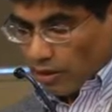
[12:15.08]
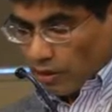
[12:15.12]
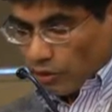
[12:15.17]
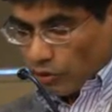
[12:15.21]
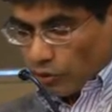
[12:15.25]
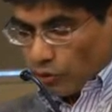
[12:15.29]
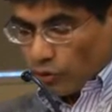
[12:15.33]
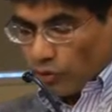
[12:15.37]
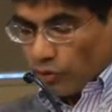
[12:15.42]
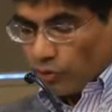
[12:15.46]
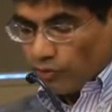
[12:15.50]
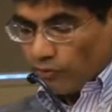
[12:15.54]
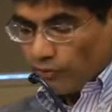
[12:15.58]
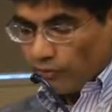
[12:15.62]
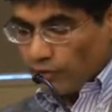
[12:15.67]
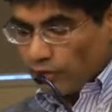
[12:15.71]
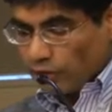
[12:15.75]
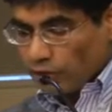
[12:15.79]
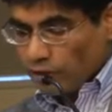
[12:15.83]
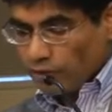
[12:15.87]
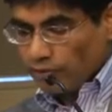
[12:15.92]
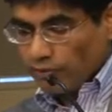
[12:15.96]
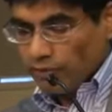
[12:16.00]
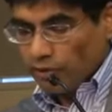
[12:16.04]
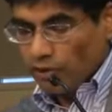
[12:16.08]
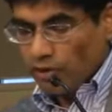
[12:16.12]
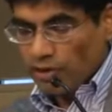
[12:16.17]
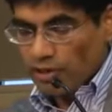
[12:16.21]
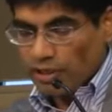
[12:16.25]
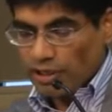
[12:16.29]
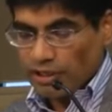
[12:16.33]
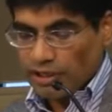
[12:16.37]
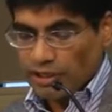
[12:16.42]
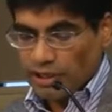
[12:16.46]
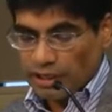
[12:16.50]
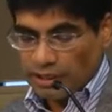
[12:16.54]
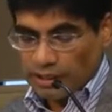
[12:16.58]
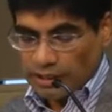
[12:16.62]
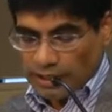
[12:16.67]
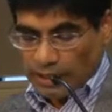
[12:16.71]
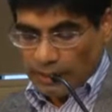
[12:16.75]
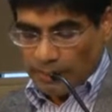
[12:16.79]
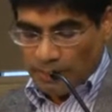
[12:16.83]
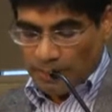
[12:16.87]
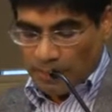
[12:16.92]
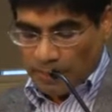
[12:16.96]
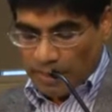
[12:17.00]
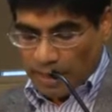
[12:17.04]
So first of all he says,
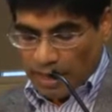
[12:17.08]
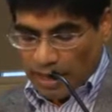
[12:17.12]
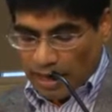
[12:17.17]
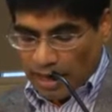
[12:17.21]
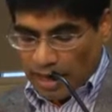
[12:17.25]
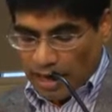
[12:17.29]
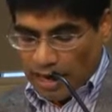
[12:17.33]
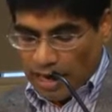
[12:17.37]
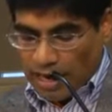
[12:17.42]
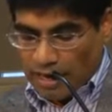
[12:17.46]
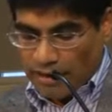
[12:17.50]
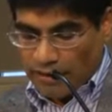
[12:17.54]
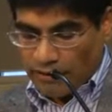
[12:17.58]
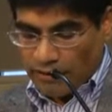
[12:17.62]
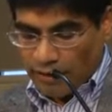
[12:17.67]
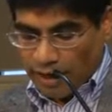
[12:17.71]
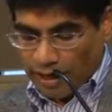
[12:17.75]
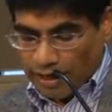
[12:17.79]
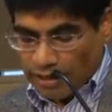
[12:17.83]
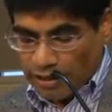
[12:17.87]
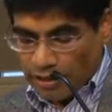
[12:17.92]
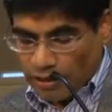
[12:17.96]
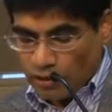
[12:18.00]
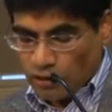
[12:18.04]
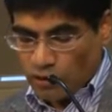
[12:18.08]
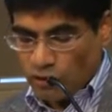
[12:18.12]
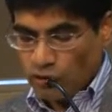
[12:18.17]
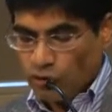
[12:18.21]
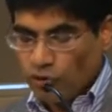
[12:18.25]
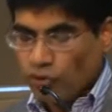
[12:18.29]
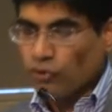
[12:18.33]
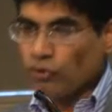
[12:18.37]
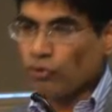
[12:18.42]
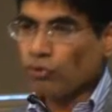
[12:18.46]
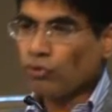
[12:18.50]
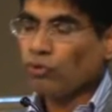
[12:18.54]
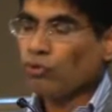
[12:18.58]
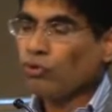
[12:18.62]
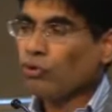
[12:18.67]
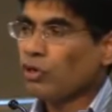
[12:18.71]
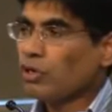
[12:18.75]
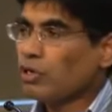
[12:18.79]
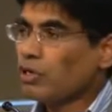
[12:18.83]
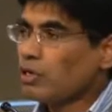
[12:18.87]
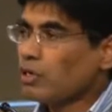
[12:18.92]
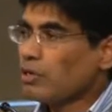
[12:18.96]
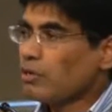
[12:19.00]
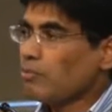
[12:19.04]
I write to you
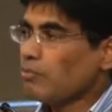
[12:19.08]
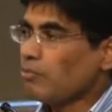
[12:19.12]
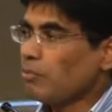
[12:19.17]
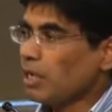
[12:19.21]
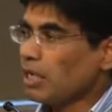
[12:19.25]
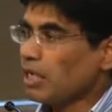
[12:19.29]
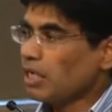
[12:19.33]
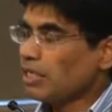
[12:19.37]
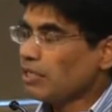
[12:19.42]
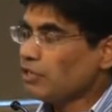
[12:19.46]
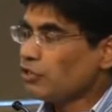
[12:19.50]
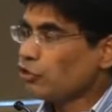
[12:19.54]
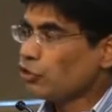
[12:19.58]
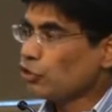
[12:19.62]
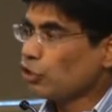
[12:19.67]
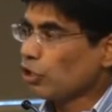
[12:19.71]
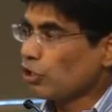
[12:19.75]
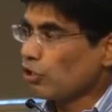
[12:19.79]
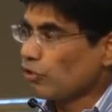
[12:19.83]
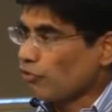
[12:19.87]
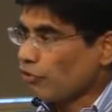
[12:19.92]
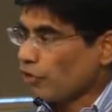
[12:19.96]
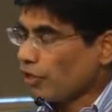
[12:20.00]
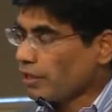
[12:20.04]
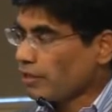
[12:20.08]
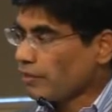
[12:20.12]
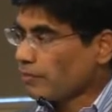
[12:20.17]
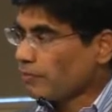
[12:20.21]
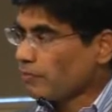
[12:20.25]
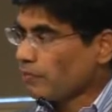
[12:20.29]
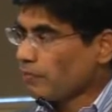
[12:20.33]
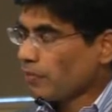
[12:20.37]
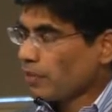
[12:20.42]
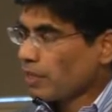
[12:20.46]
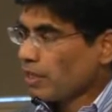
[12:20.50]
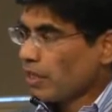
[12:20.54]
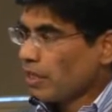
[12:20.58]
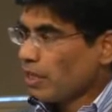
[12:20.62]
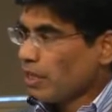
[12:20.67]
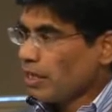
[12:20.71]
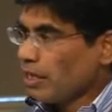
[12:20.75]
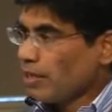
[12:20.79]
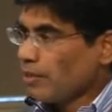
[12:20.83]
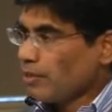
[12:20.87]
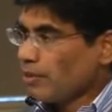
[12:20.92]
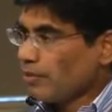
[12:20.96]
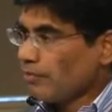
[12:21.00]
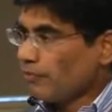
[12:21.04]
my children.
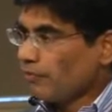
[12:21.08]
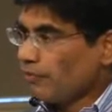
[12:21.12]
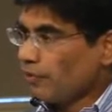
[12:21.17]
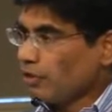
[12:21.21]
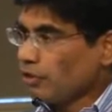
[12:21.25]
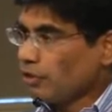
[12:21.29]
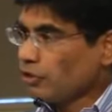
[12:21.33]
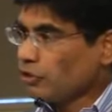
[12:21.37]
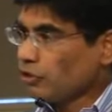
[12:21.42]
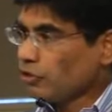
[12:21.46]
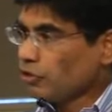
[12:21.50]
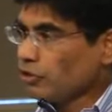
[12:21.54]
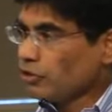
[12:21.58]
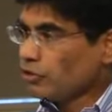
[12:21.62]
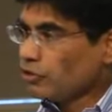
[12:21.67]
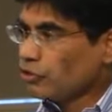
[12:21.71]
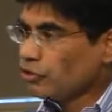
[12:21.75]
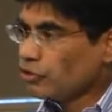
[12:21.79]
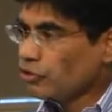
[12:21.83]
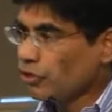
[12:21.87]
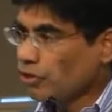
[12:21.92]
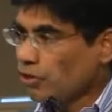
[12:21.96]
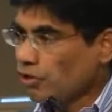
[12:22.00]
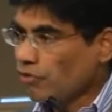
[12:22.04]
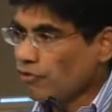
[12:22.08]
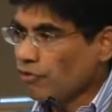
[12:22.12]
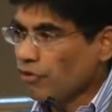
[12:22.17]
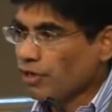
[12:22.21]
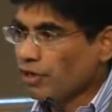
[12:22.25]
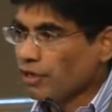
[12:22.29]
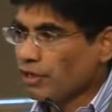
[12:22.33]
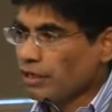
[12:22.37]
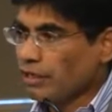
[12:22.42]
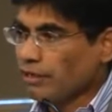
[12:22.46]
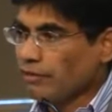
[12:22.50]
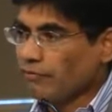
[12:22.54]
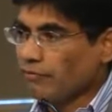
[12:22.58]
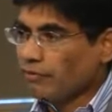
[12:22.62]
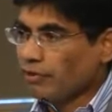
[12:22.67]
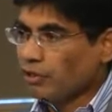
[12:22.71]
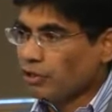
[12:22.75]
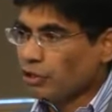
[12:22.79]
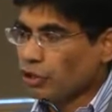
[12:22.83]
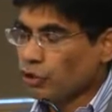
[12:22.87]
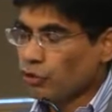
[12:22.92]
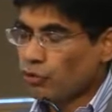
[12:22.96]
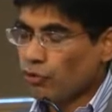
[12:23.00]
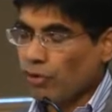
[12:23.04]
And the first children in
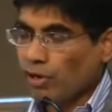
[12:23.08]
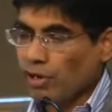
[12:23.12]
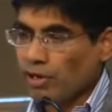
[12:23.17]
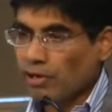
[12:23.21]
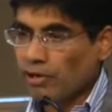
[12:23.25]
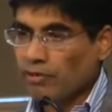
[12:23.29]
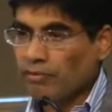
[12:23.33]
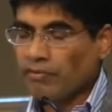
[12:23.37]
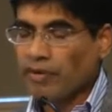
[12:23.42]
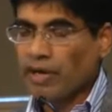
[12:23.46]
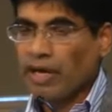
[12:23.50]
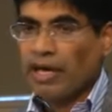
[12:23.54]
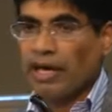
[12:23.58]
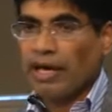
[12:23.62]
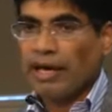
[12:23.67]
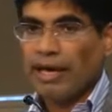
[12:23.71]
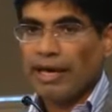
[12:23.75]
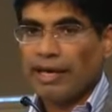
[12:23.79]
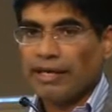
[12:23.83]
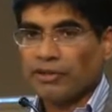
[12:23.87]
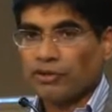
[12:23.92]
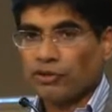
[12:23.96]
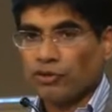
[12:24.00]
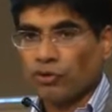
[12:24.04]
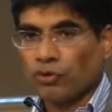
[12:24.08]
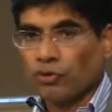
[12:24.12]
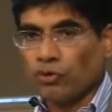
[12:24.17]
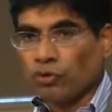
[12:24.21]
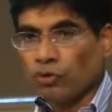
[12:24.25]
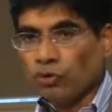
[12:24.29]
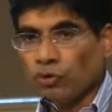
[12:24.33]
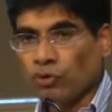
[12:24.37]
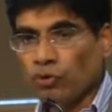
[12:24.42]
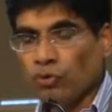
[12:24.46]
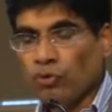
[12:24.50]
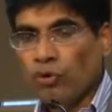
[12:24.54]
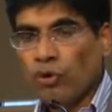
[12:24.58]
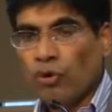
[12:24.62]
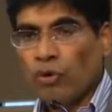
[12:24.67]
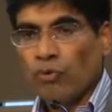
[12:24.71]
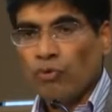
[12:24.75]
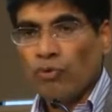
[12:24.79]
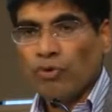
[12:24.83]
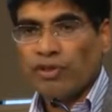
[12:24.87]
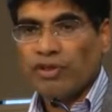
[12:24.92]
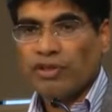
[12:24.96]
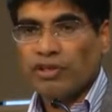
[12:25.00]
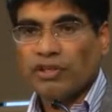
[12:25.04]
verse 12 has to do
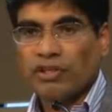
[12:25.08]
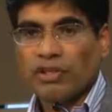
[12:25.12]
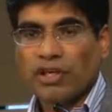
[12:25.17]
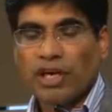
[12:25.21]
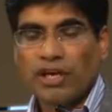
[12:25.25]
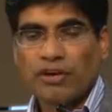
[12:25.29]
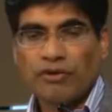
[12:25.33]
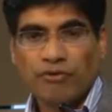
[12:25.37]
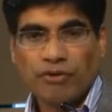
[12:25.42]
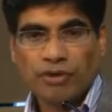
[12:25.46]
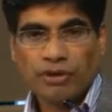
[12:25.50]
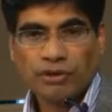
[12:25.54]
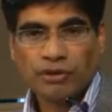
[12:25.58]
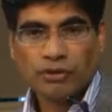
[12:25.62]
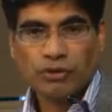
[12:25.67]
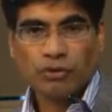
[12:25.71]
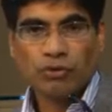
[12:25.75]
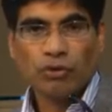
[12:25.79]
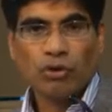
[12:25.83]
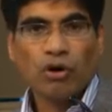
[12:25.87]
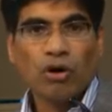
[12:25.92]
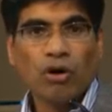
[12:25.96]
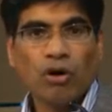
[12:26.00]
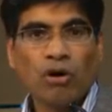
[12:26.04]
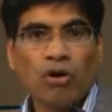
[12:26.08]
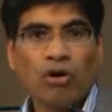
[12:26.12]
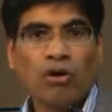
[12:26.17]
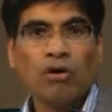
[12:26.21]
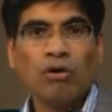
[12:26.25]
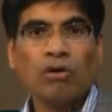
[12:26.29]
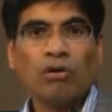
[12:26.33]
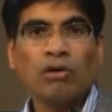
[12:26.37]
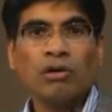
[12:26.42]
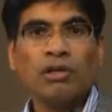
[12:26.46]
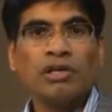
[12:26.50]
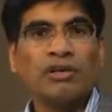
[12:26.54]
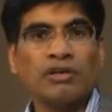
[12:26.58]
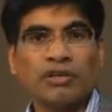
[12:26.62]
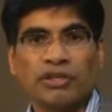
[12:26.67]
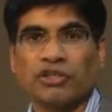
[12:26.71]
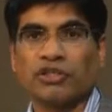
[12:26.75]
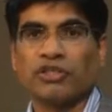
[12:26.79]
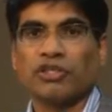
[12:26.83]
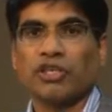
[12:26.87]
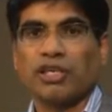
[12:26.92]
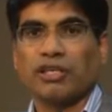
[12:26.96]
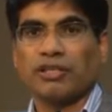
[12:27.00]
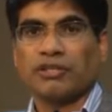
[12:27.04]
with his address to all
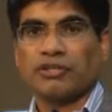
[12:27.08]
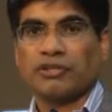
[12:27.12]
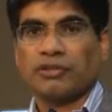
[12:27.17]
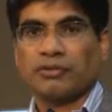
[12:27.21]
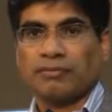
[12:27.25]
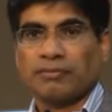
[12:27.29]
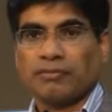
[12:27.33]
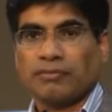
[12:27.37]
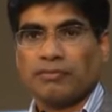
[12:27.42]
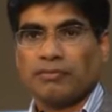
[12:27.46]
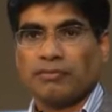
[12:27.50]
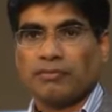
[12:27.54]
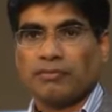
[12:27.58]
Christians.